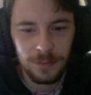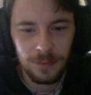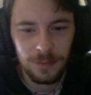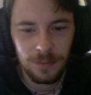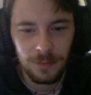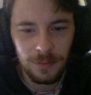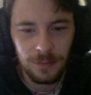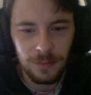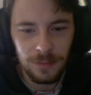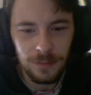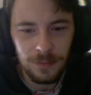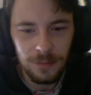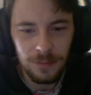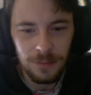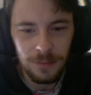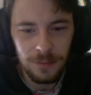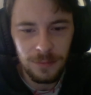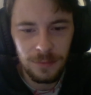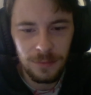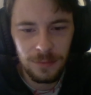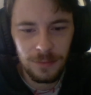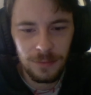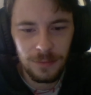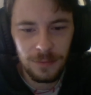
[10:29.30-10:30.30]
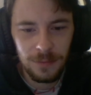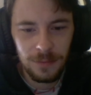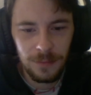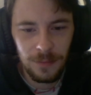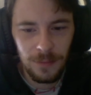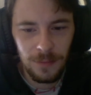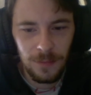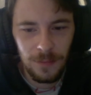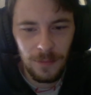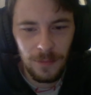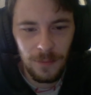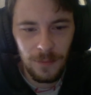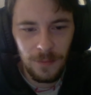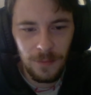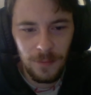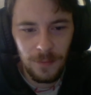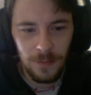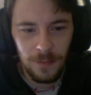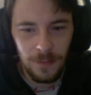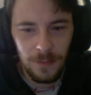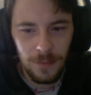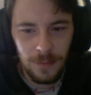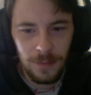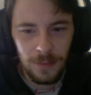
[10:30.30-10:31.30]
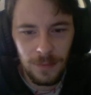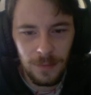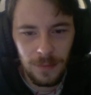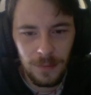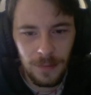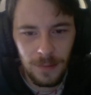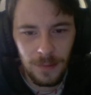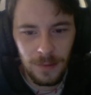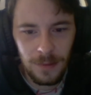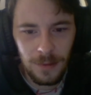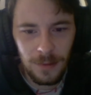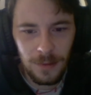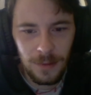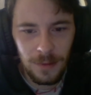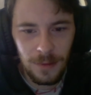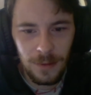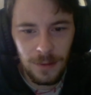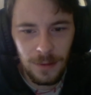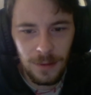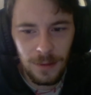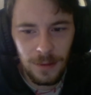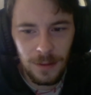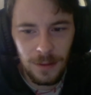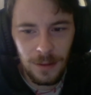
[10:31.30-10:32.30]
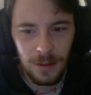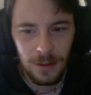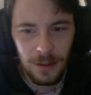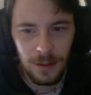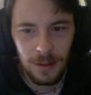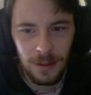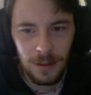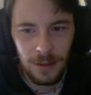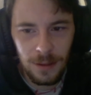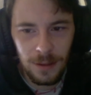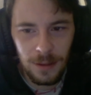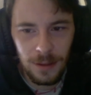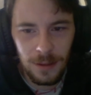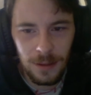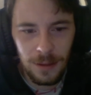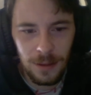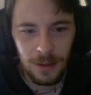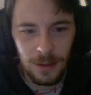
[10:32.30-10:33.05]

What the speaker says: (silence)